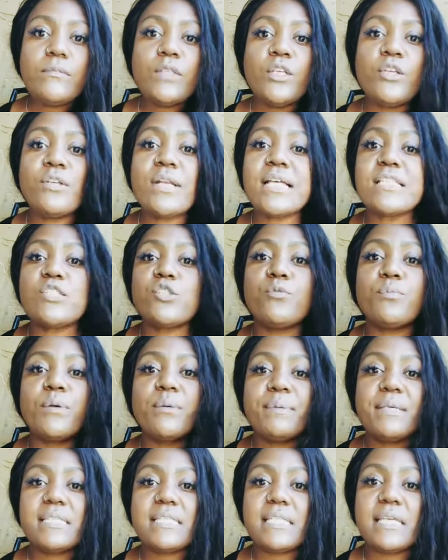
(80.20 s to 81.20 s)
You're not super
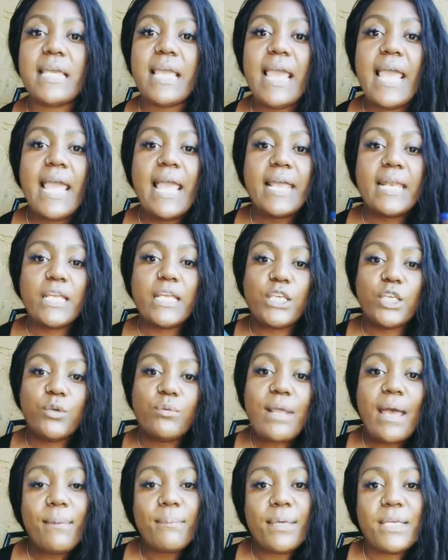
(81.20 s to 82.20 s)
busy. And in you
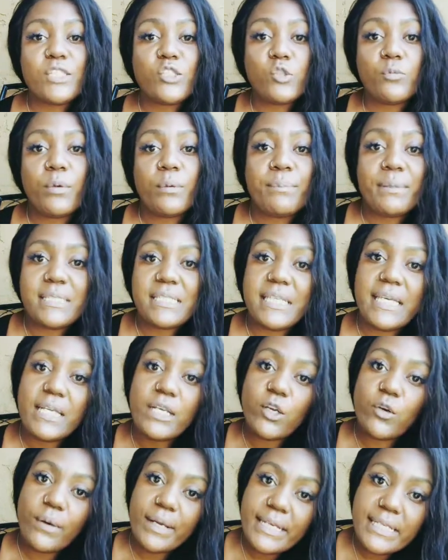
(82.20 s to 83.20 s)
not being super busy and
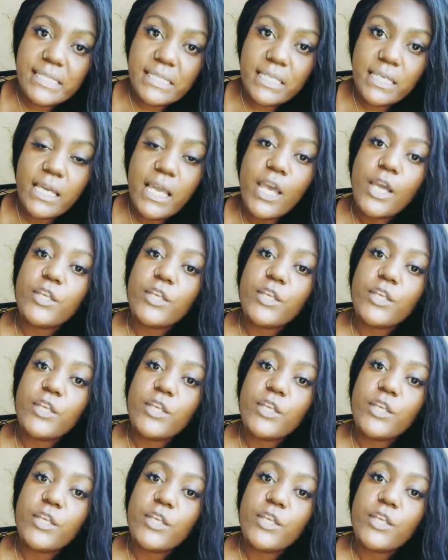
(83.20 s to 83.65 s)
crazy,